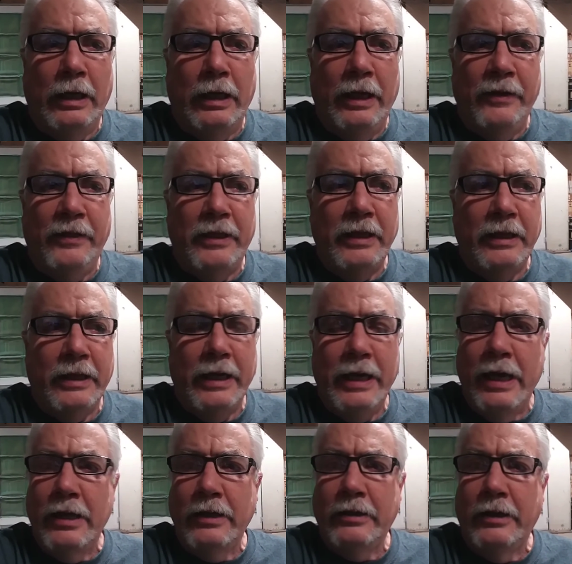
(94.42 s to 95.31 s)
I think
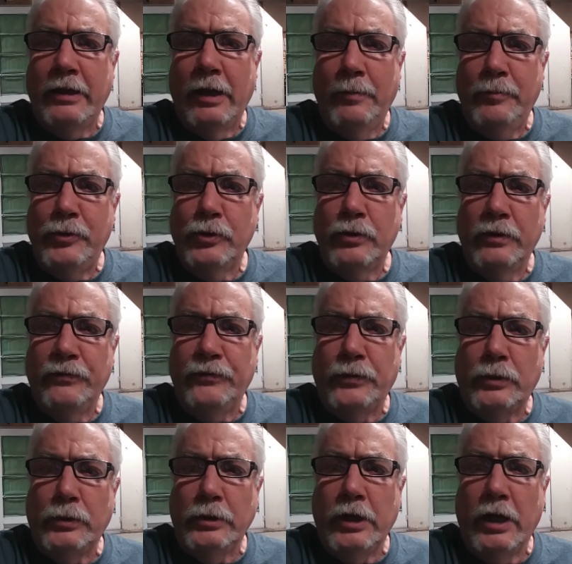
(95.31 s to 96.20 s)
I ended up doing
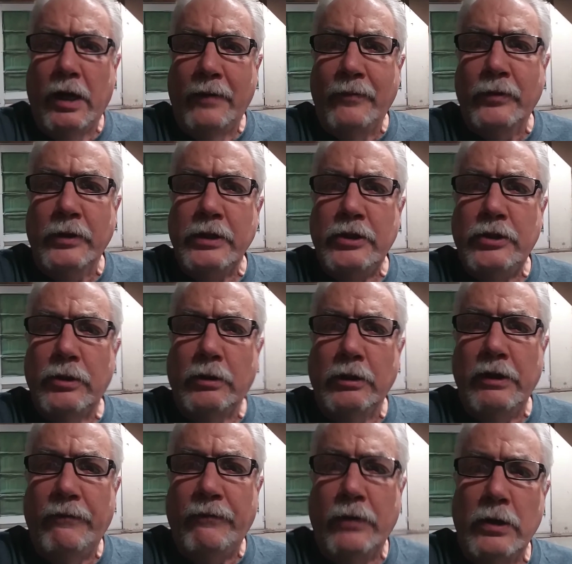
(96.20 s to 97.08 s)
full coverage
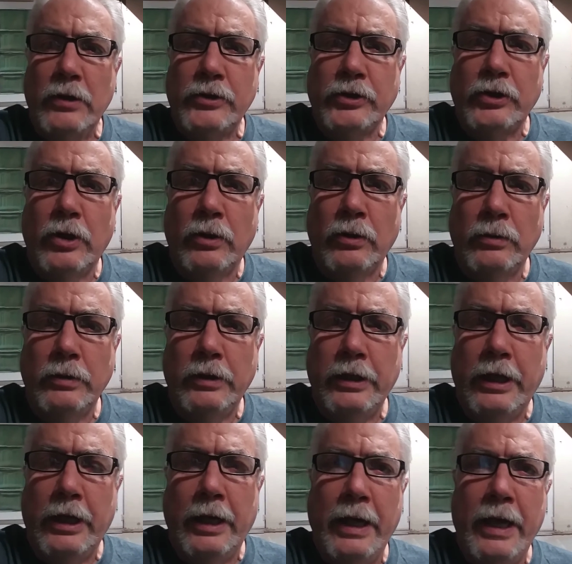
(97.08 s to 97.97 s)
on the first coat,
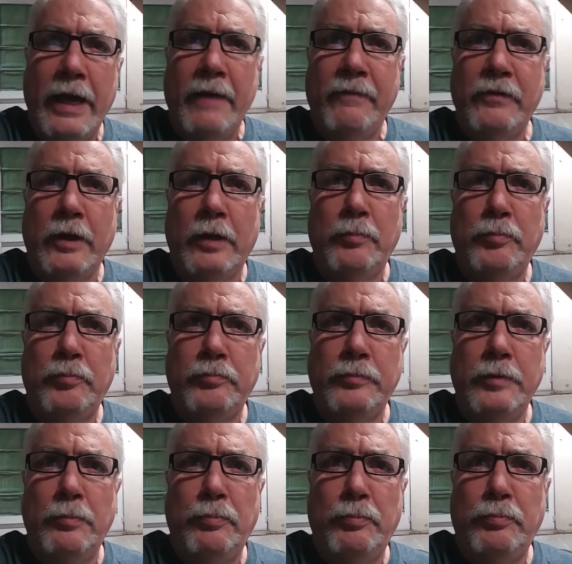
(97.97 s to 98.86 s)
and I have the
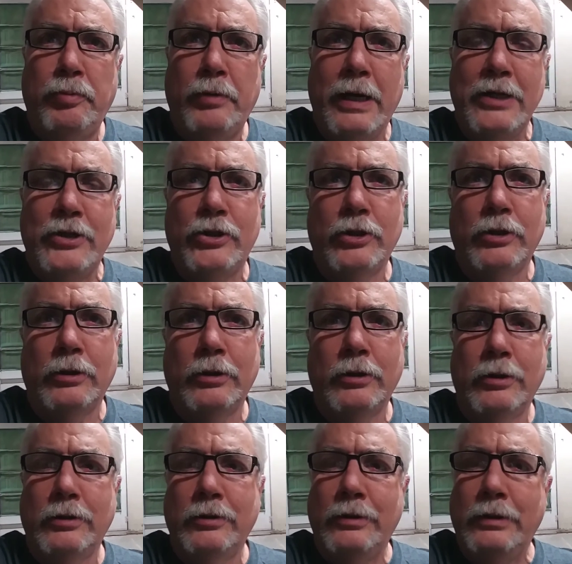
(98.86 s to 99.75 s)

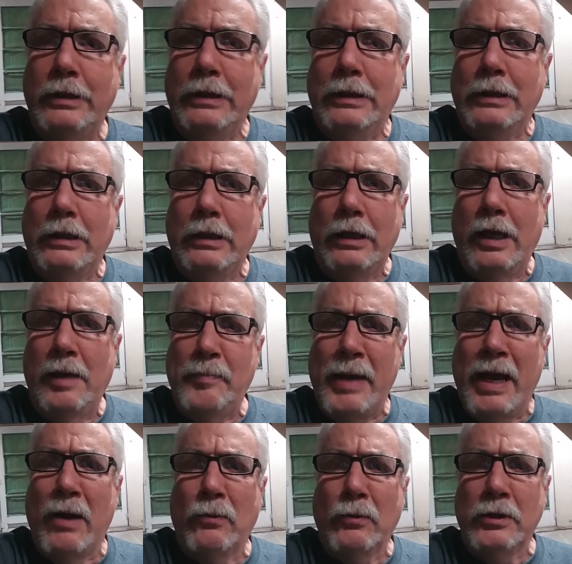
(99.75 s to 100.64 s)
pressure
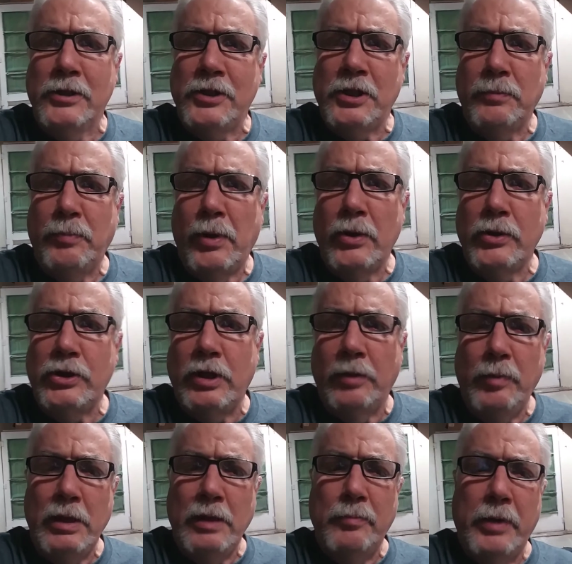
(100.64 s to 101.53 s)
about where it's supposed
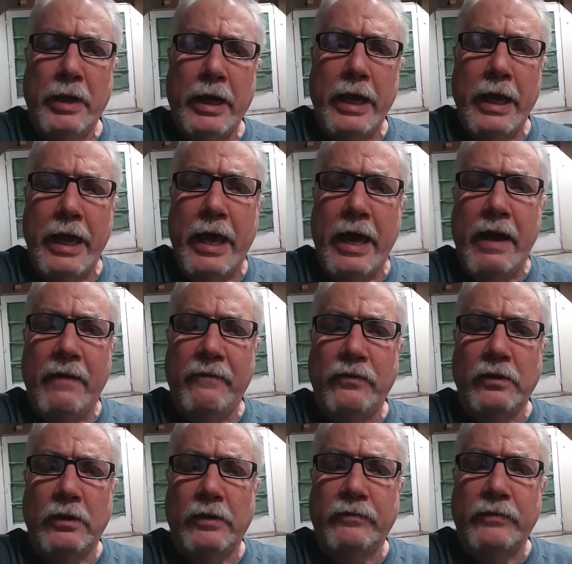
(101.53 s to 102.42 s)
to be, but I
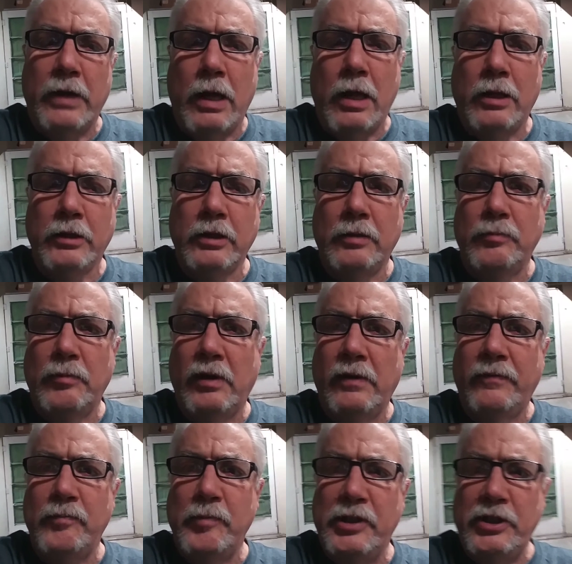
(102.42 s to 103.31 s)
have the volume
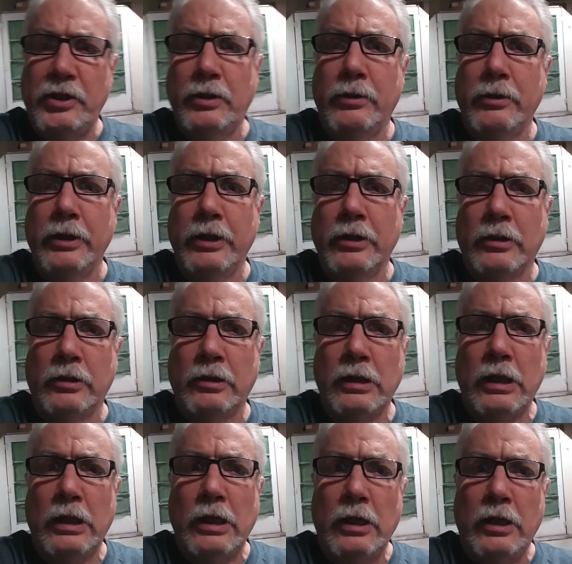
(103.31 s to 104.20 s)
of
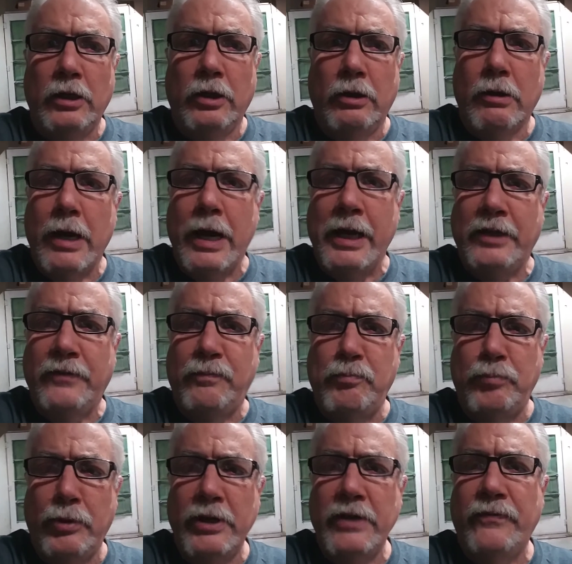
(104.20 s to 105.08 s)
material cranked
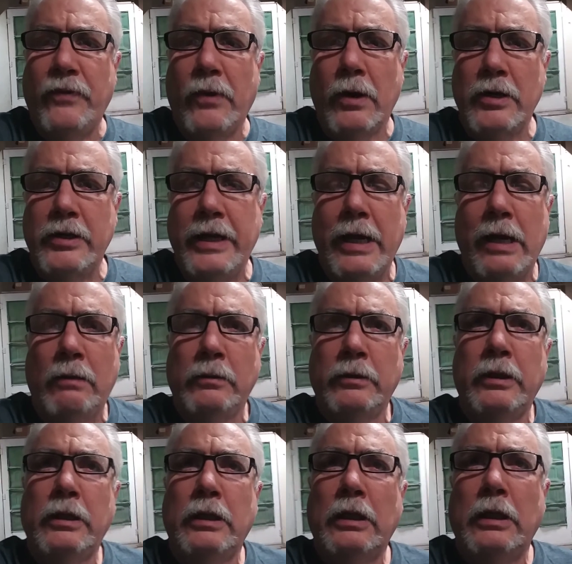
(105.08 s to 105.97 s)
pretty far down.